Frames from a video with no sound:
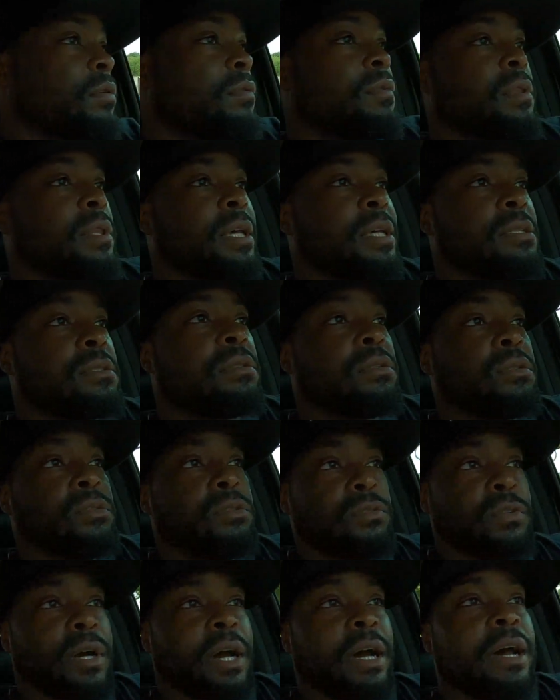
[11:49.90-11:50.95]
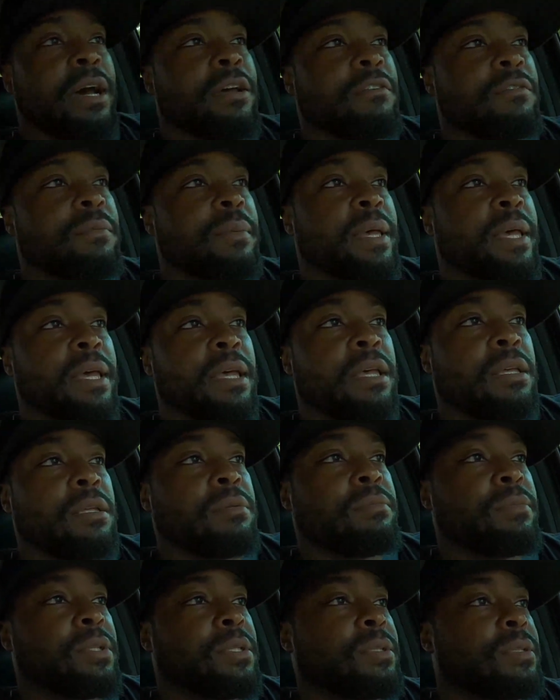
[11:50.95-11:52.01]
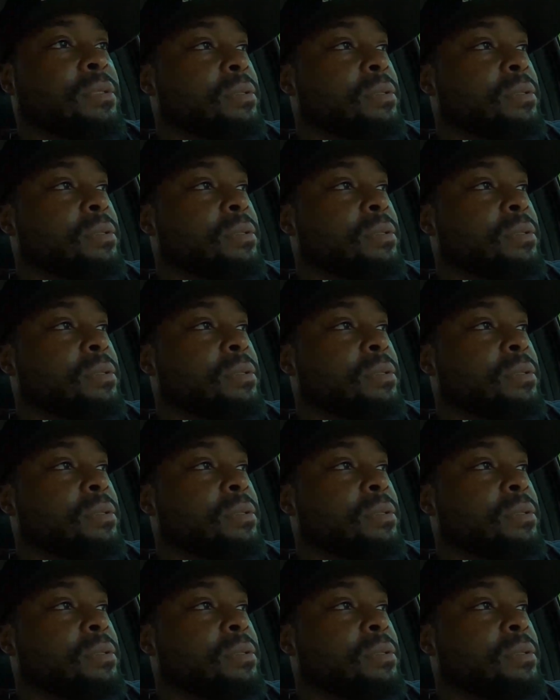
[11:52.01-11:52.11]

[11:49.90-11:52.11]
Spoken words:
Give it a nice little drive, man.